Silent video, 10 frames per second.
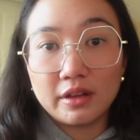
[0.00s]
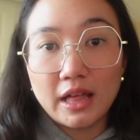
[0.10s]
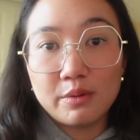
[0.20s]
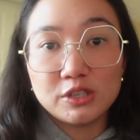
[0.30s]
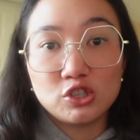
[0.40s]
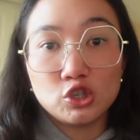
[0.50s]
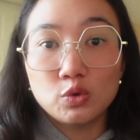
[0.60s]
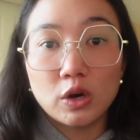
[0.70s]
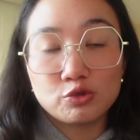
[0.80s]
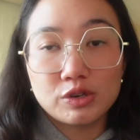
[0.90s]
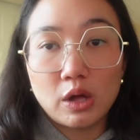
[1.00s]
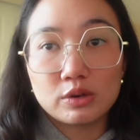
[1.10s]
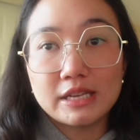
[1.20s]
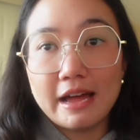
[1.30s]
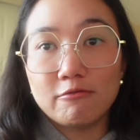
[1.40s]
allowance is
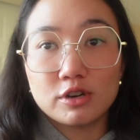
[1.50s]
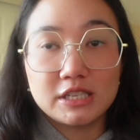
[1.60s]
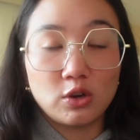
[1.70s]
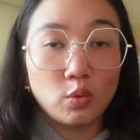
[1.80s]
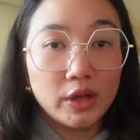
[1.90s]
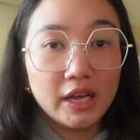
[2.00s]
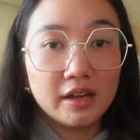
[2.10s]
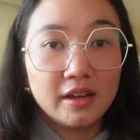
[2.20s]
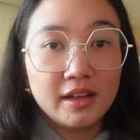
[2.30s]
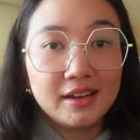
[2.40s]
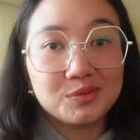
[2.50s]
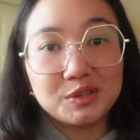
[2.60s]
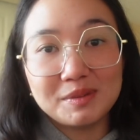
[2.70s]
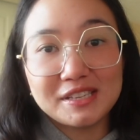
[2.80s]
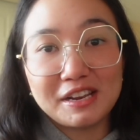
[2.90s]
$200 every single week,
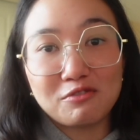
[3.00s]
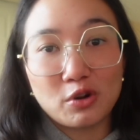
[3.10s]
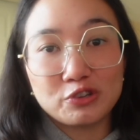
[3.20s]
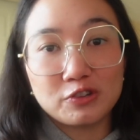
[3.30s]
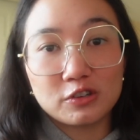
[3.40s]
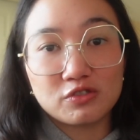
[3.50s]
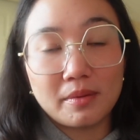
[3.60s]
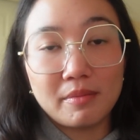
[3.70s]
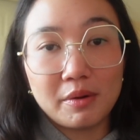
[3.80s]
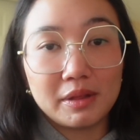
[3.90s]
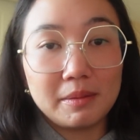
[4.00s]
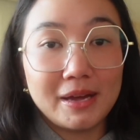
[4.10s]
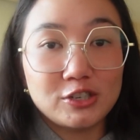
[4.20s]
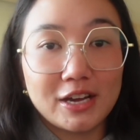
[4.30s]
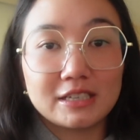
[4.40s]
which means I need $400 for my biweekly
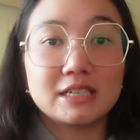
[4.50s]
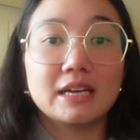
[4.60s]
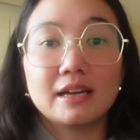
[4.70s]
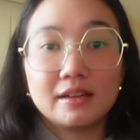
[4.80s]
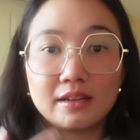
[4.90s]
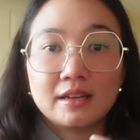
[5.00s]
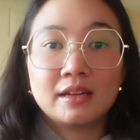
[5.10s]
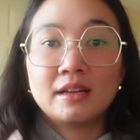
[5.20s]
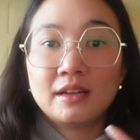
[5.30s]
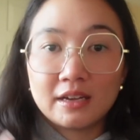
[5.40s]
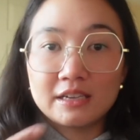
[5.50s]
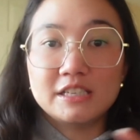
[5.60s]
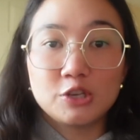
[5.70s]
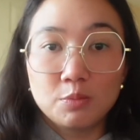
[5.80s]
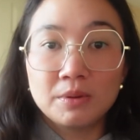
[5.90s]
paycheck to
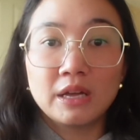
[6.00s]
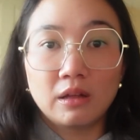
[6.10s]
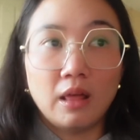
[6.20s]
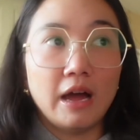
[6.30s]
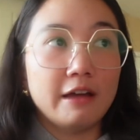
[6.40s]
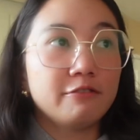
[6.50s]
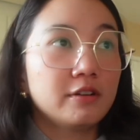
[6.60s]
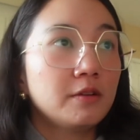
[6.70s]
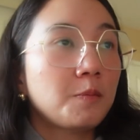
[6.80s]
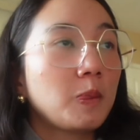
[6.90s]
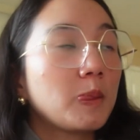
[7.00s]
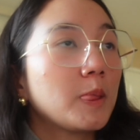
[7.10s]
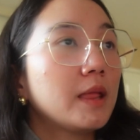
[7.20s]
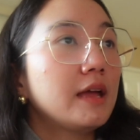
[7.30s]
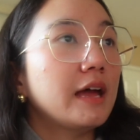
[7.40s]
continue being alive.
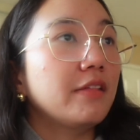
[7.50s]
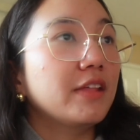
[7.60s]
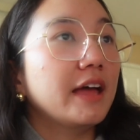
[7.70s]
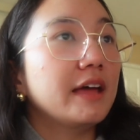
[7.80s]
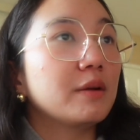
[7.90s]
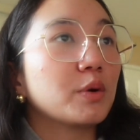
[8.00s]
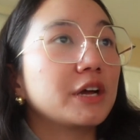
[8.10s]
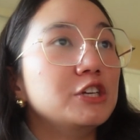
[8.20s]
And then we're gonna